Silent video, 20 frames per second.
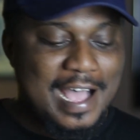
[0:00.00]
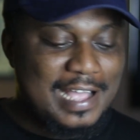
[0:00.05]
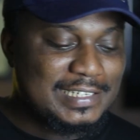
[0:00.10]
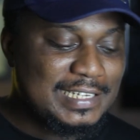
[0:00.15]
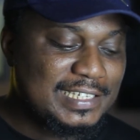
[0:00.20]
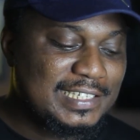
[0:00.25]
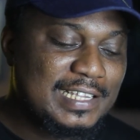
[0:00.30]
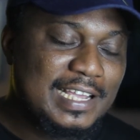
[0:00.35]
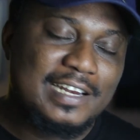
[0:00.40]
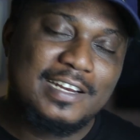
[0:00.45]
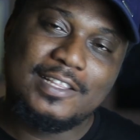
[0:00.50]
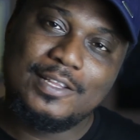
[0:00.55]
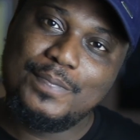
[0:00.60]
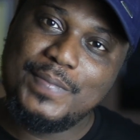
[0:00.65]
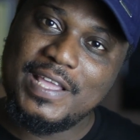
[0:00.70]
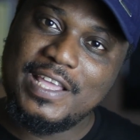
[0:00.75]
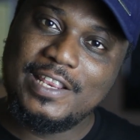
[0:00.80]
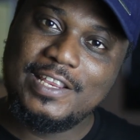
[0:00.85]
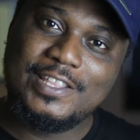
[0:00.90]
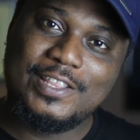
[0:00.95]
as I said in the
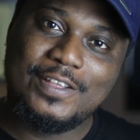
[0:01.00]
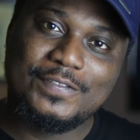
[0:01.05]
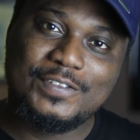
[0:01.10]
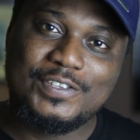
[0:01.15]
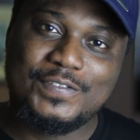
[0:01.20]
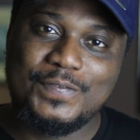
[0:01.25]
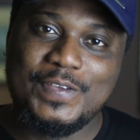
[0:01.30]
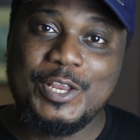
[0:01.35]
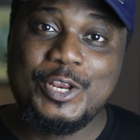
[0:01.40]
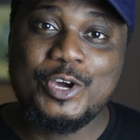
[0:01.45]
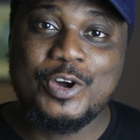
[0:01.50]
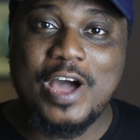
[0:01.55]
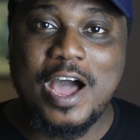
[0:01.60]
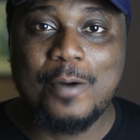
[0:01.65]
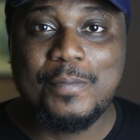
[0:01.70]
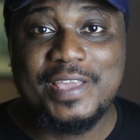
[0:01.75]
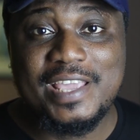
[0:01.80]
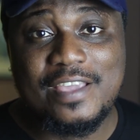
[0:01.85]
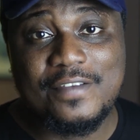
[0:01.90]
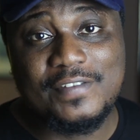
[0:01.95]
beginning of this video, I'll
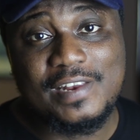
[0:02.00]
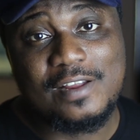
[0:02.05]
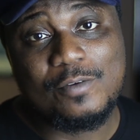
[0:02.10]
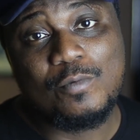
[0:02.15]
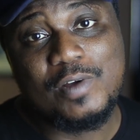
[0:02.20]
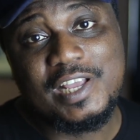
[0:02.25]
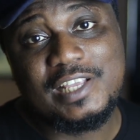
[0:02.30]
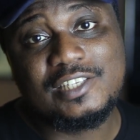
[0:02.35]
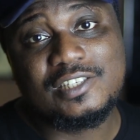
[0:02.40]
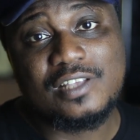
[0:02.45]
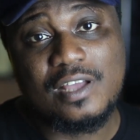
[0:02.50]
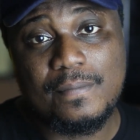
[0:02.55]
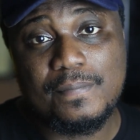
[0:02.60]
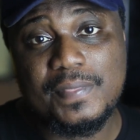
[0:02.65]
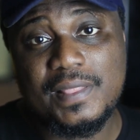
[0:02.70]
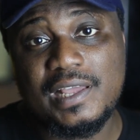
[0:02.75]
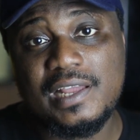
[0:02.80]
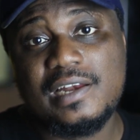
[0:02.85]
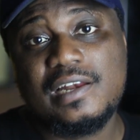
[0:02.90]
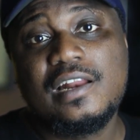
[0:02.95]
be giving away
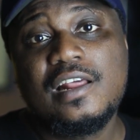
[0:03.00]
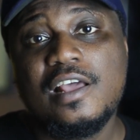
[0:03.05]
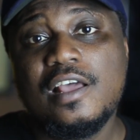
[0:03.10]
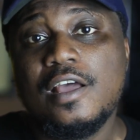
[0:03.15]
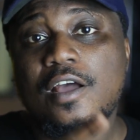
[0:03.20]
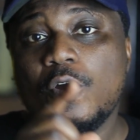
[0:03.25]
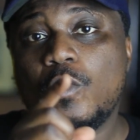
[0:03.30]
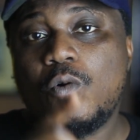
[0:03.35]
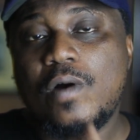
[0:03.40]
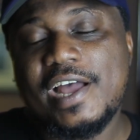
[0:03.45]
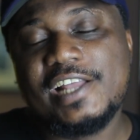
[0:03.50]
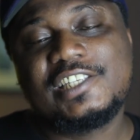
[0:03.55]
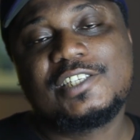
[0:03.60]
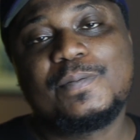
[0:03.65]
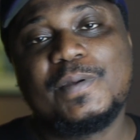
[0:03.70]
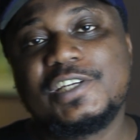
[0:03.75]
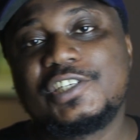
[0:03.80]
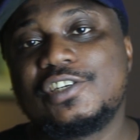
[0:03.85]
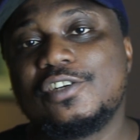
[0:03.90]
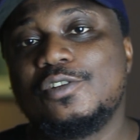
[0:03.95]
something quite
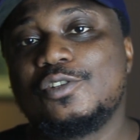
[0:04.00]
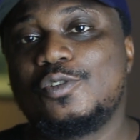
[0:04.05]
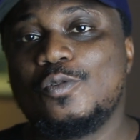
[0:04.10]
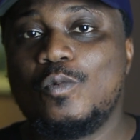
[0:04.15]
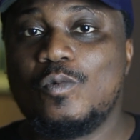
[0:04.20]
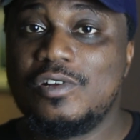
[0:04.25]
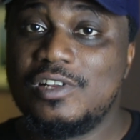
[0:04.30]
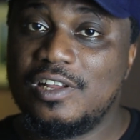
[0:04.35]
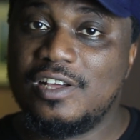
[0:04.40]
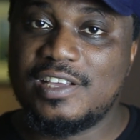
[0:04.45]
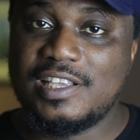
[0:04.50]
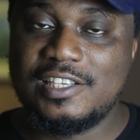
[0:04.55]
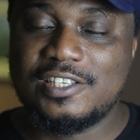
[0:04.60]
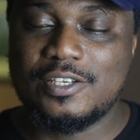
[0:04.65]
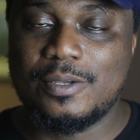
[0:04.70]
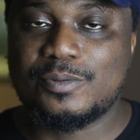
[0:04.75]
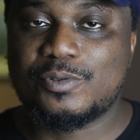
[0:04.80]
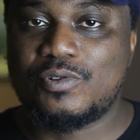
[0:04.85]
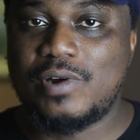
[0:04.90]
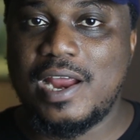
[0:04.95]
special to one lucky
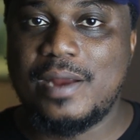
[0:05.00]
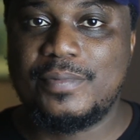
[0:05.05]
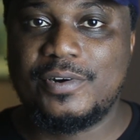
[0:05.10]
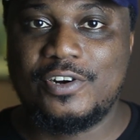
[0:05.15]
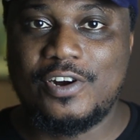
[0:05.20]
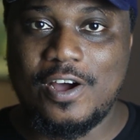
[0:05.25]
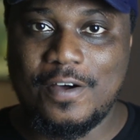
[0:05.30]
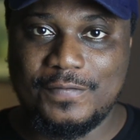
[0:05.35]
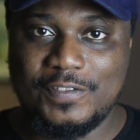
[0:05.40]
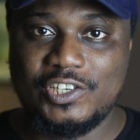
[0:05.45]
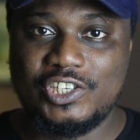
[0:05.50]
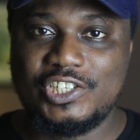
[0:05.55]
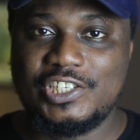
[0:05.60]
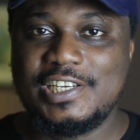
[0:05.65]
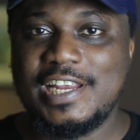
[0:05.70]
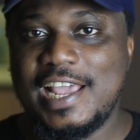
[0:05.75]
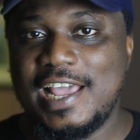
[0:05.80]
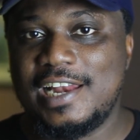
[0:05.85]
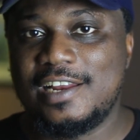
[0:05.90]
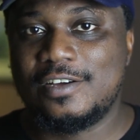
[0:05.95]
subscriber of this
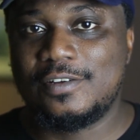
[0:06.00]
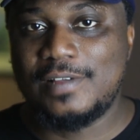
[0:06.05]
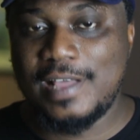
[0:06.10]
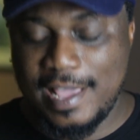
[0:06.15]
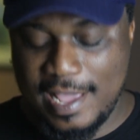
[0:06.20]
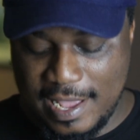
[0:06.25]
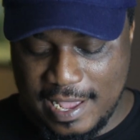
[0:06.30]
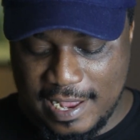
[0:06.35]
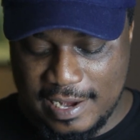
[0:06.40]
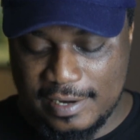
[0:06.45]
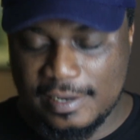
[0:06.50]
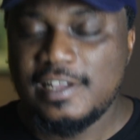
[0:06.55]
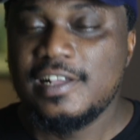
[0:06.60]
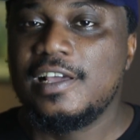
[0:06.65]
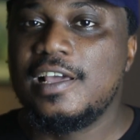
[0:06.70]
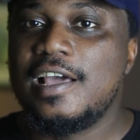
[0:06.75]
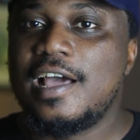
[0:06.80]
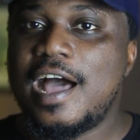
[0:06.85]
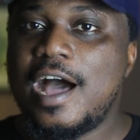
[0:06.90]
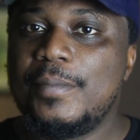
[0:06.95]
channel, and
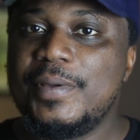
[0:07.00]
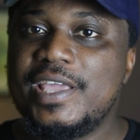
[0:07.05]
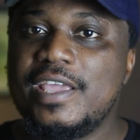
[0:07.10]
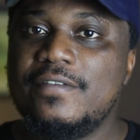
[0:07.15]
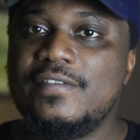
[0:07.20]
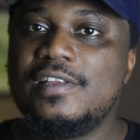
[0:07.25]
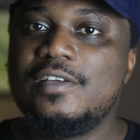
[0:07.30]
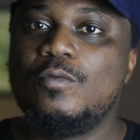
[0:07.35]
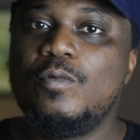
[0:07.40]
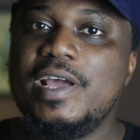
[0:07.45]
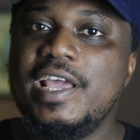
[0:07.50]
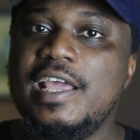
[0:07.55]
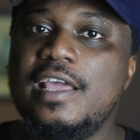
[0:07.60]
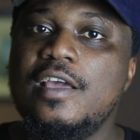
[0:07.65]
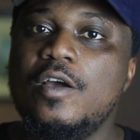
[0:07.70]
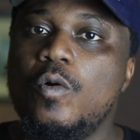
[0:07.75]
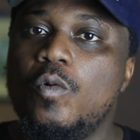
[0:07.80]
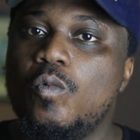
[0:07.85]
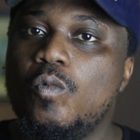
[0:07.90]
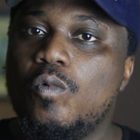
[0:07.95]
I'll be giving away
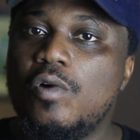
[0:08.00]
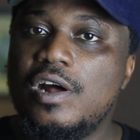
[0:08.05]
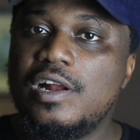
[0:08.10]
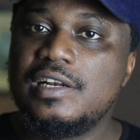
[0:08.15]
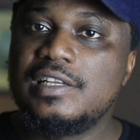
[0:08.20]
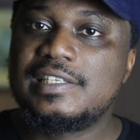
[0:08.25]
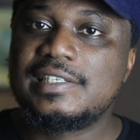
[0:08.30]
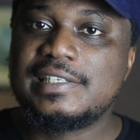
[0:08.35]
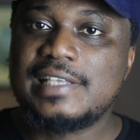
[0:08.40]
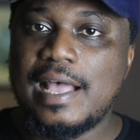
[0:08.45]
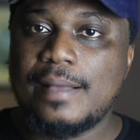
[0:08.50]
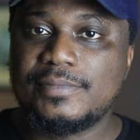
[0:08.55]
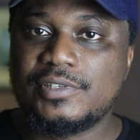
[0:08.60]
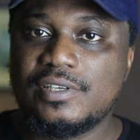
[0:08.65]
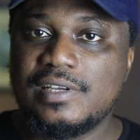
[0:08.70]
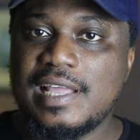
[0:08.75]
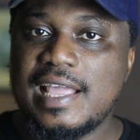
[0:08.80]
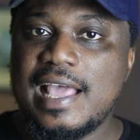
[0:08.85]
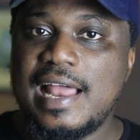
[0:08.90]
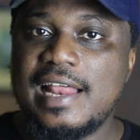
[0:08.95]
one
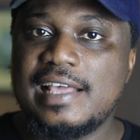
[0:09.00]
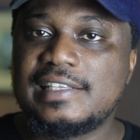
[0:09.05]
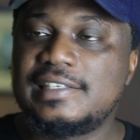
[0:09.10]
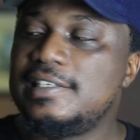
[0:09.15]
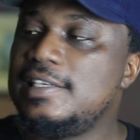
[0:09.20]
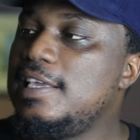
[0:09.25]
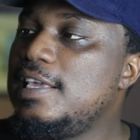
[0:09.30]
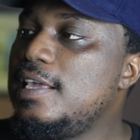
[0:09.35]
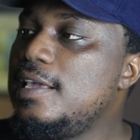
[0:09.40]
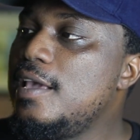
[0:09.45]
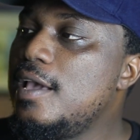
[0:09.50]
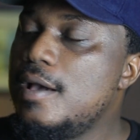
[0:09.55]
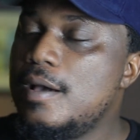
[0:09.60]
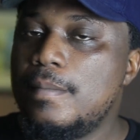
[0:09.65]
Samsung Galaxy